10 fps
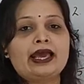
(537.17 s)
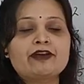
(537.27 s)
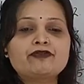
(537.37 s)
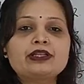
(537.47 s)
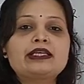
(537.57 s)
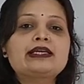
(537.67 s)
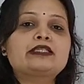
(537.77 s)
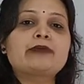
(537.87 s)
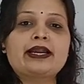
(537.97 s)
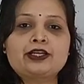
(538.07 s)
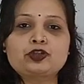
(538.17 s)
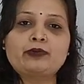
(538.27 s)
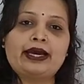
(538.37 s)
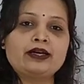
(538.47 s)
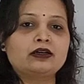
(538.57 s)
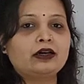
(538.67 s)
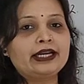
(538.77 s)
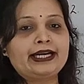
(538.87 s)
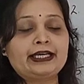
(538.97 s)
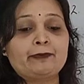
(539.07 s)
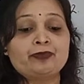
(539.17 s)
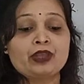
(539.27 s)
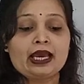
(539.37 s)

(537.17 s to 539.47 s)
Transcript: everything is managed by a lady.